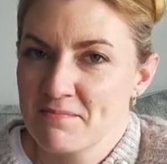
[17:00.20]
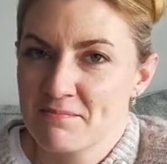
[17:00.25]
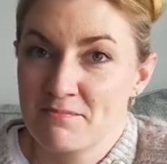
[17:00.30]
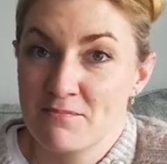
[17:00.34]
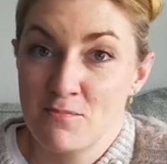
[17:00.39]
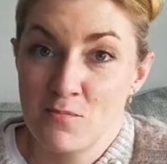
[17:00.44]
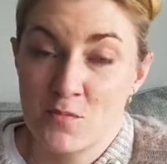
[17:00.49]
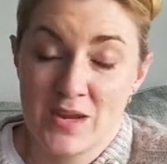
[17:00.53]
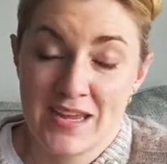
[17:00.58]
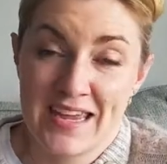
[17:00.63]

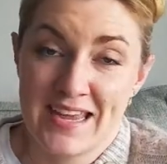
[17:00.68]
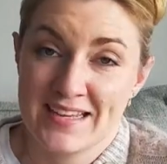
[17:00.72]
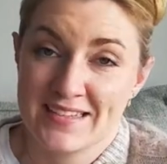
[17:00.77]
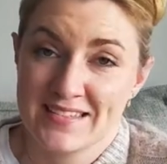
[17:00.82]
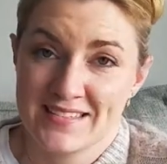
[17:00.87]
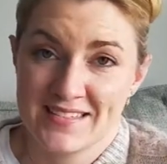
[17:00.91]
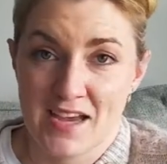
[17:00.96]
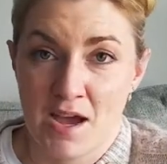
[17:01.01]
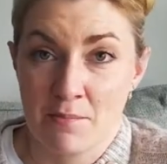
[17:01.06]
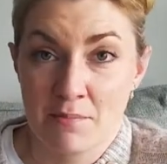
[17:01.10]
We can't
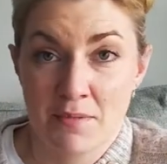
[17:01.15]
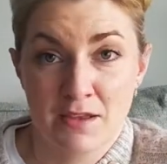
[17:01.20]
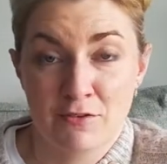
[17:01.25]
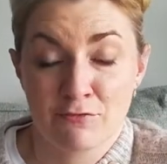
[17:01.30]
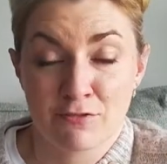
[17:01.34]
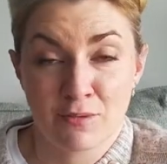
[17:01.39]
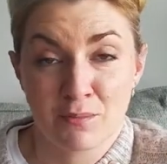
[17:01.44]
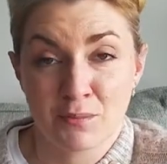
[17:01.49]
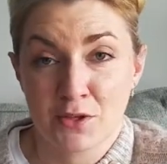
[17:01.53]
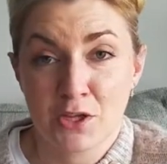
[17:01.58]
stop men
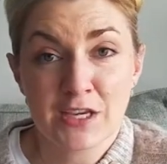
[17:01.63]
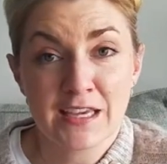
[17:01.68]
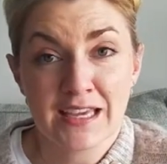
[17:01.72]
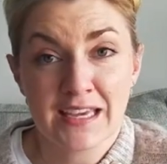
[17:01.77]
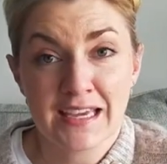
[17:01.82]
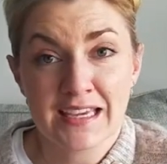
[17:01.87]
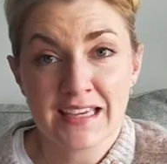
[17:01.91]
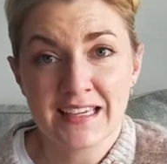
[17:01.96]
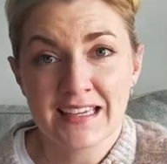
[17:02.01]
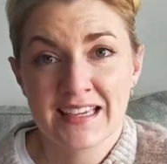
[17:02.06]
from
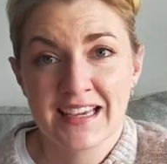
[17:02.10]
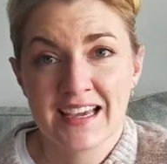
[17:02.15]
looking.